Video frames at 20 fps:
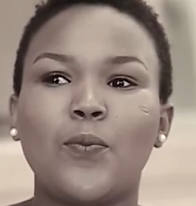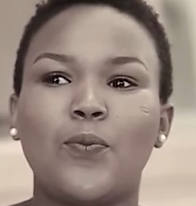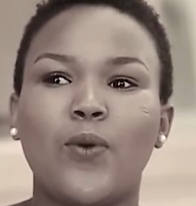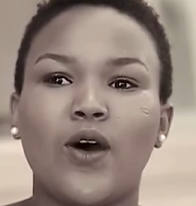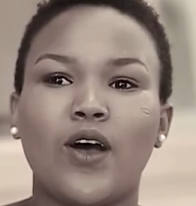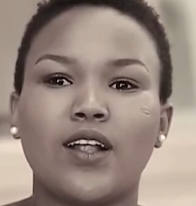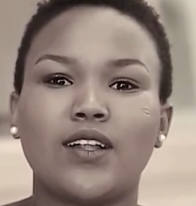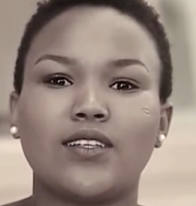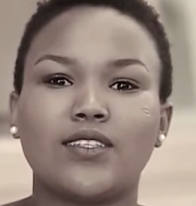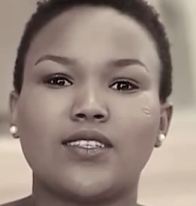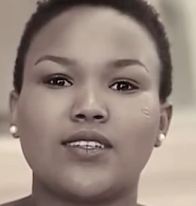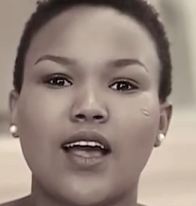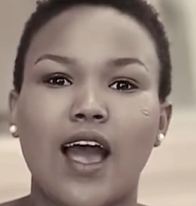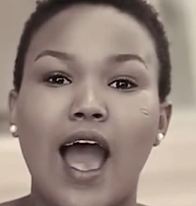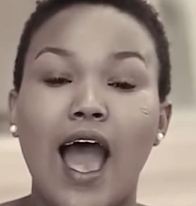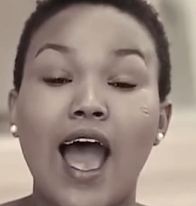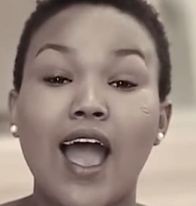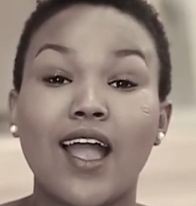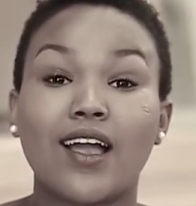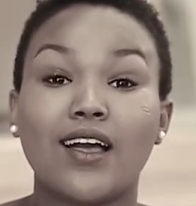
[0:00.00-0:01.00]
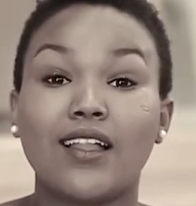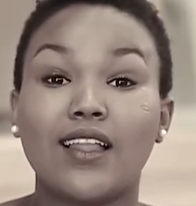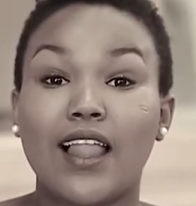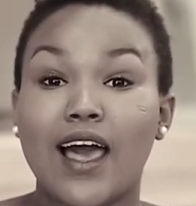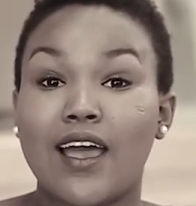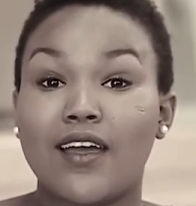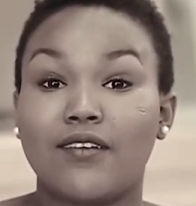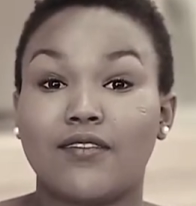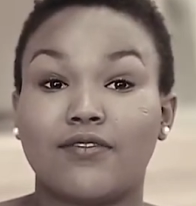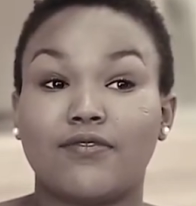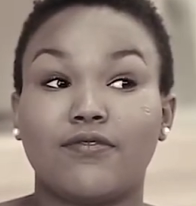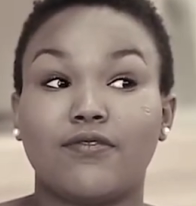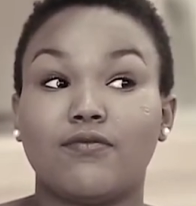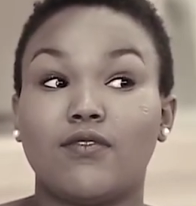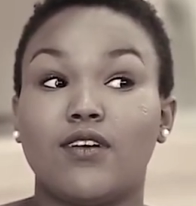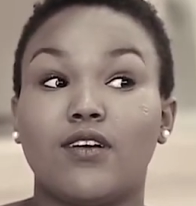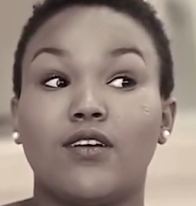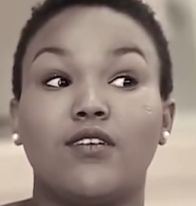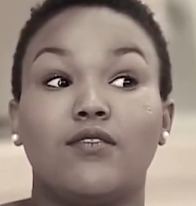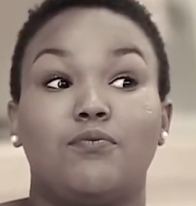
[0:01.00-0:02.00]
But Higher Life
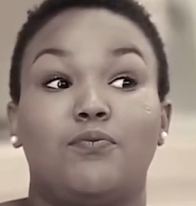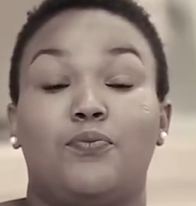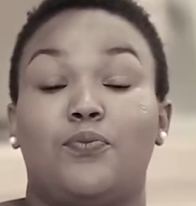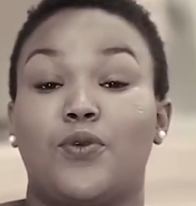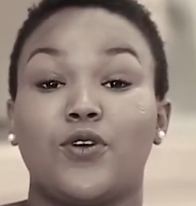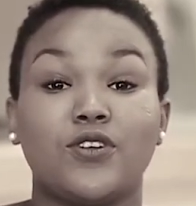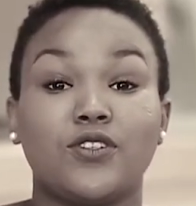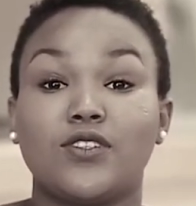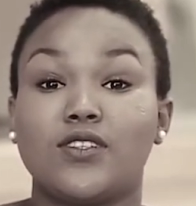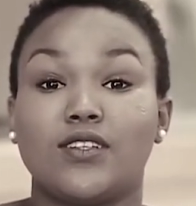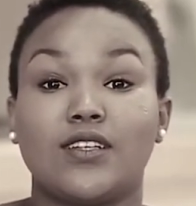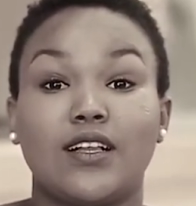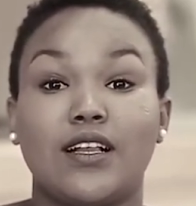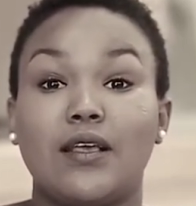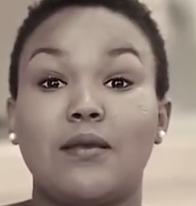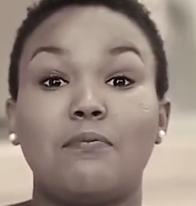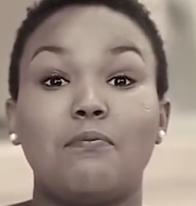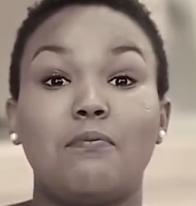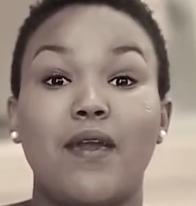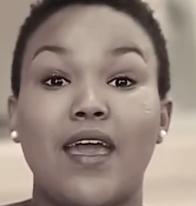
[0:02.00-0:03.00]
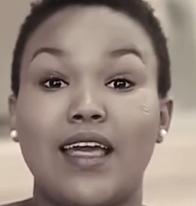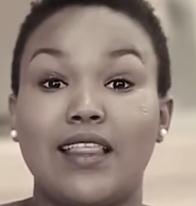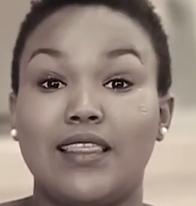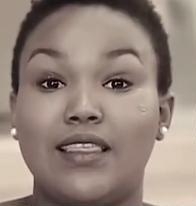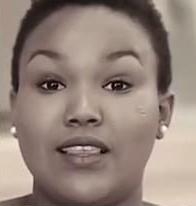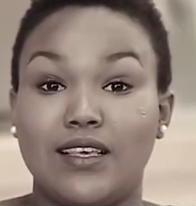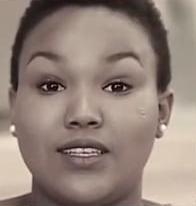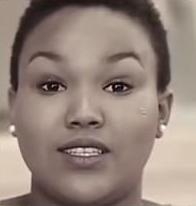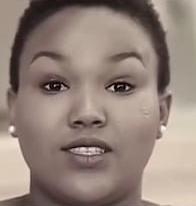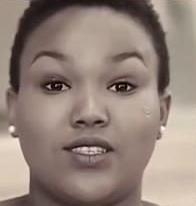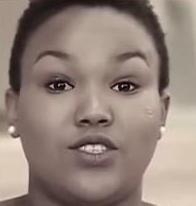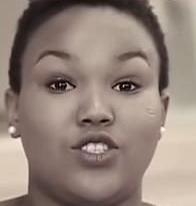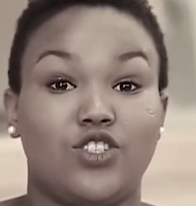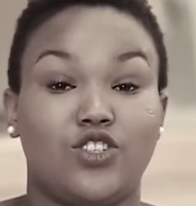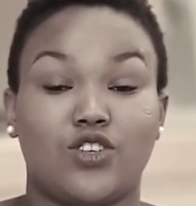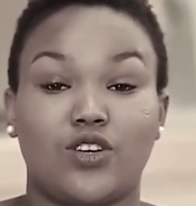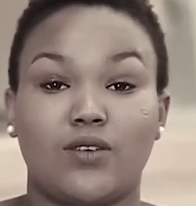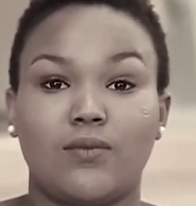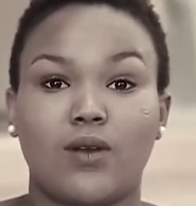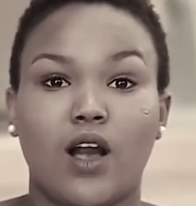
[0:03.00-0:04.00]
personally made this
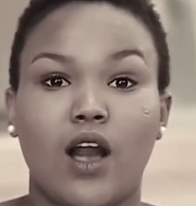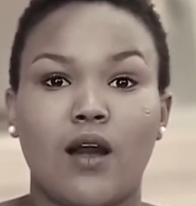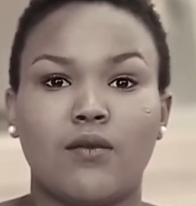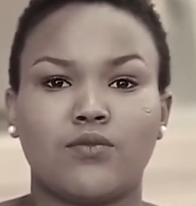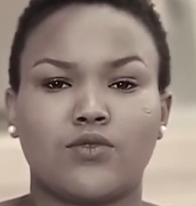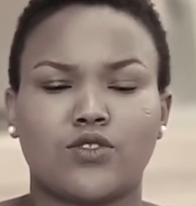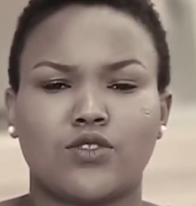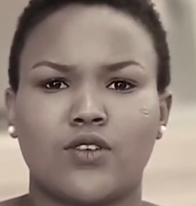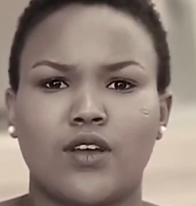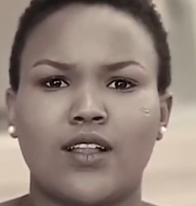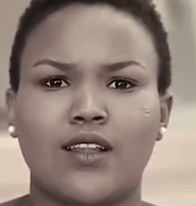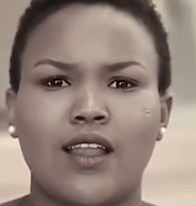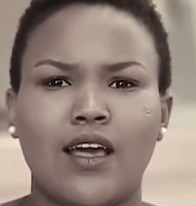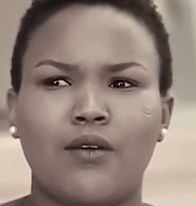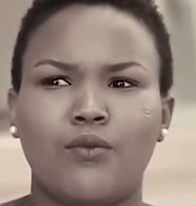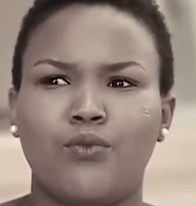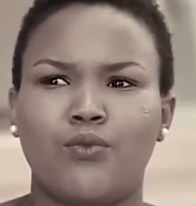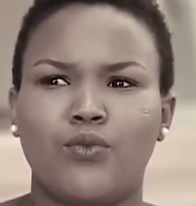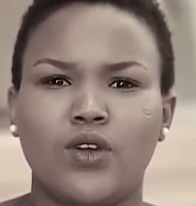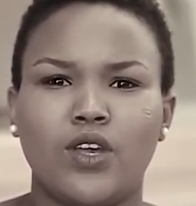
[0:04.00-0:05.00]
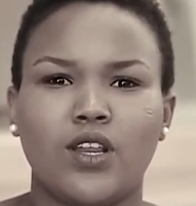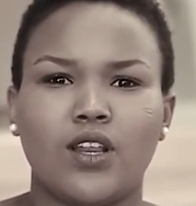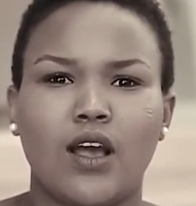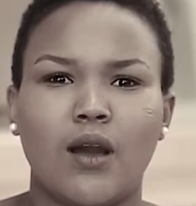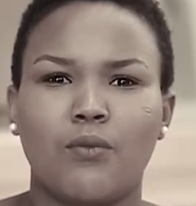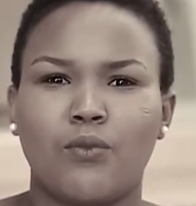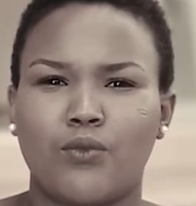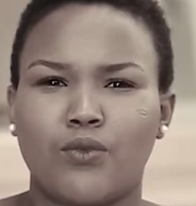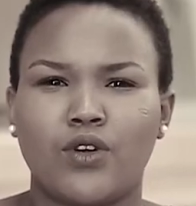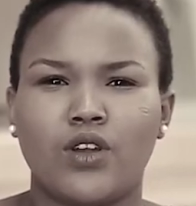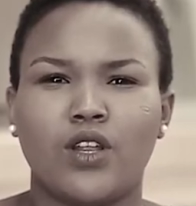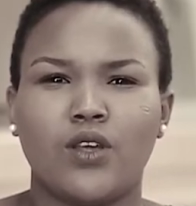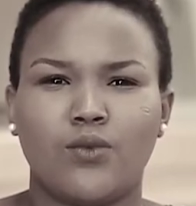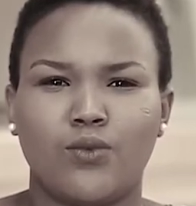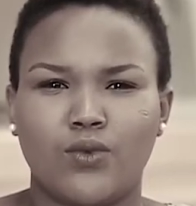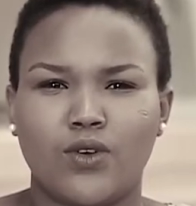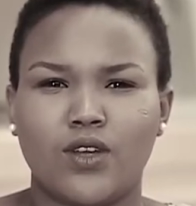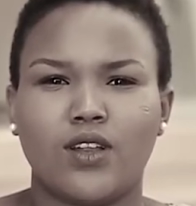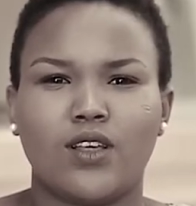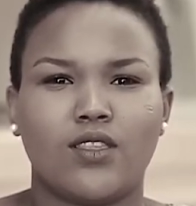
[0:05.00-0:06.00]
dream come true, and I'm
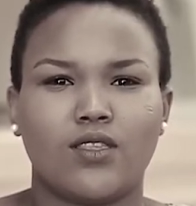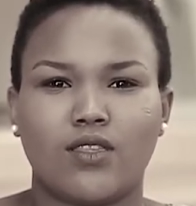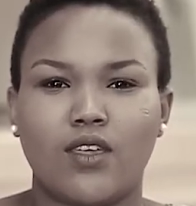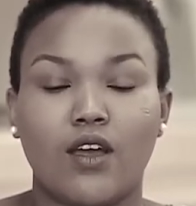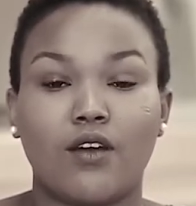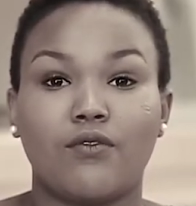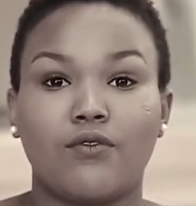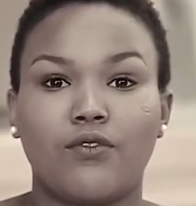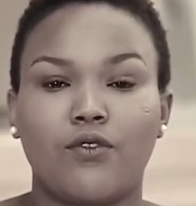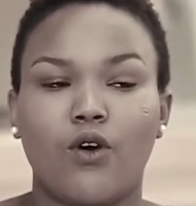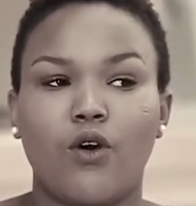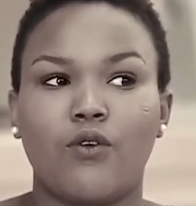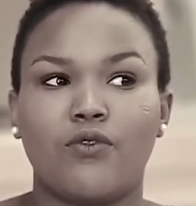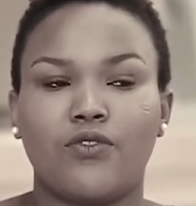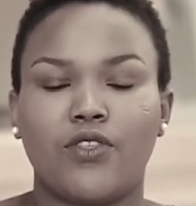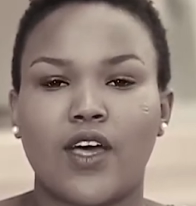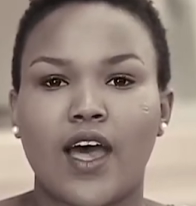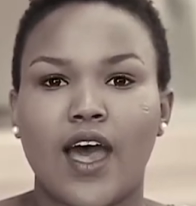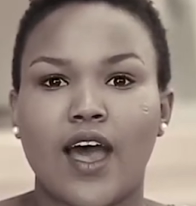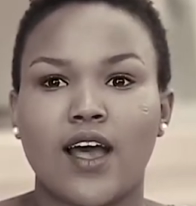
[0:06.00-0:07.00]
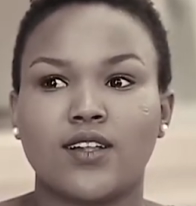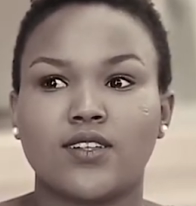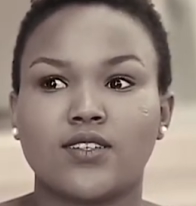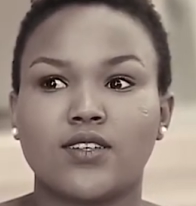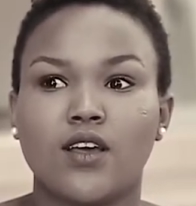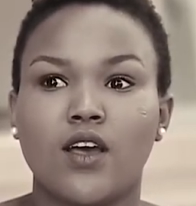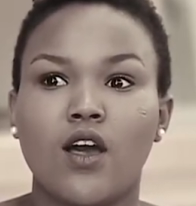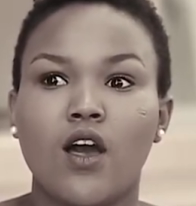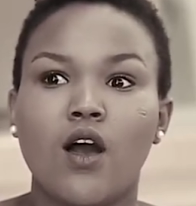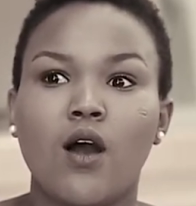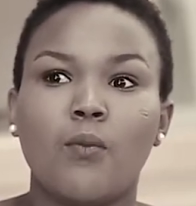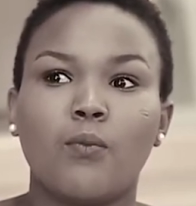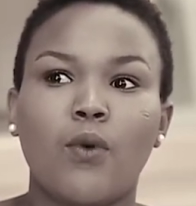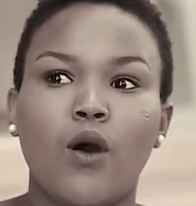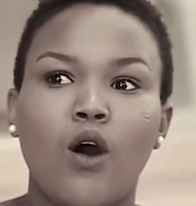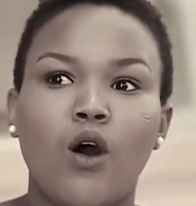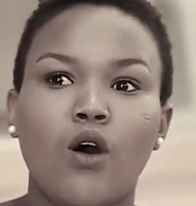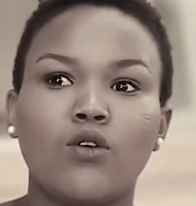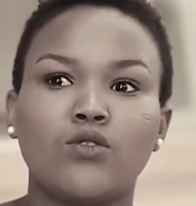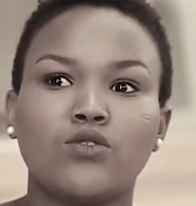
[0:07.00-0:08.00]
really thankful of that.
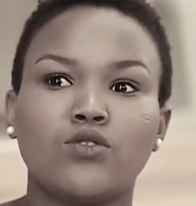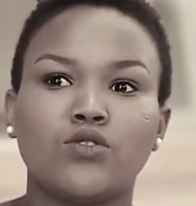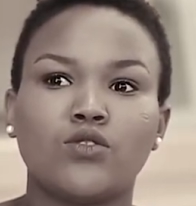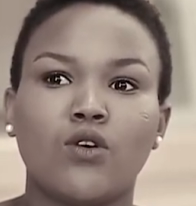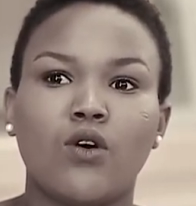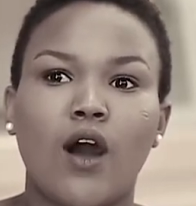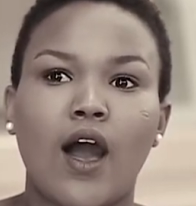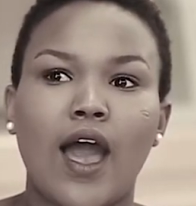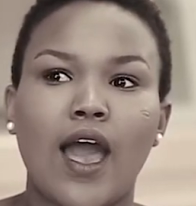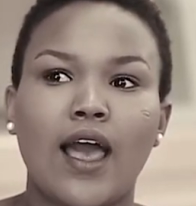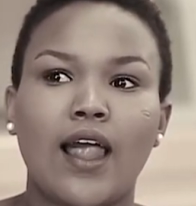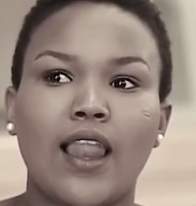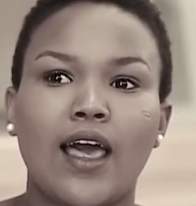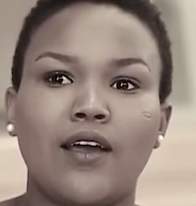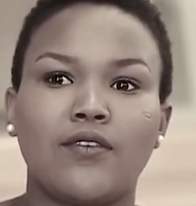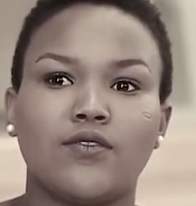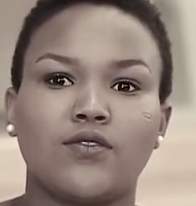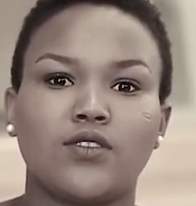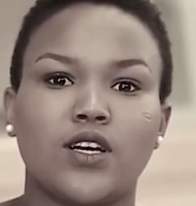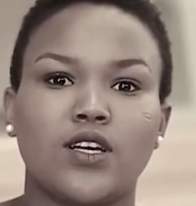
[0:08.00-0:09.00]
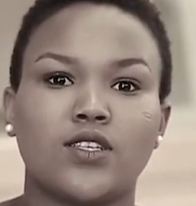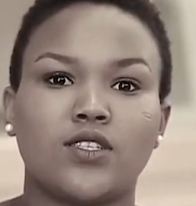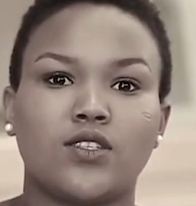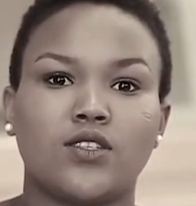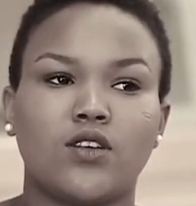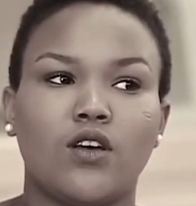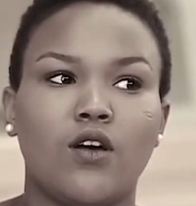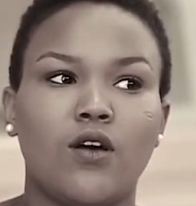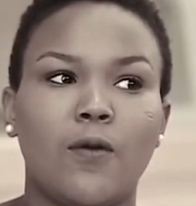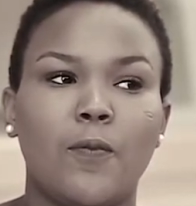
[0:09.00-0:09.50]
But also Higher Life just